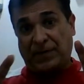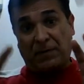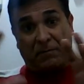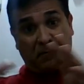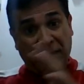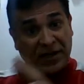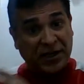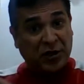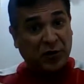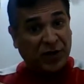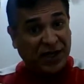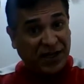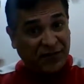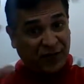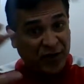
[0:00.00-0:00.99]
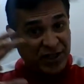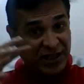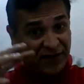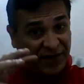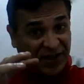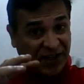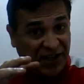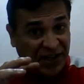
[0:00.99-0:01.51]
Mercury for
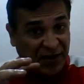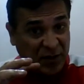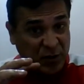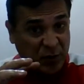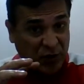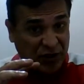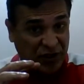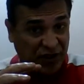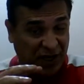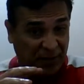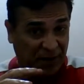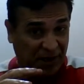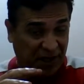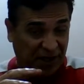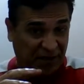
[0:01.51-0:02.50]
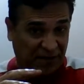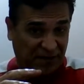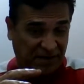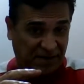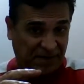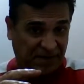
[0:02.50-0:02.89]
17 years was coming in.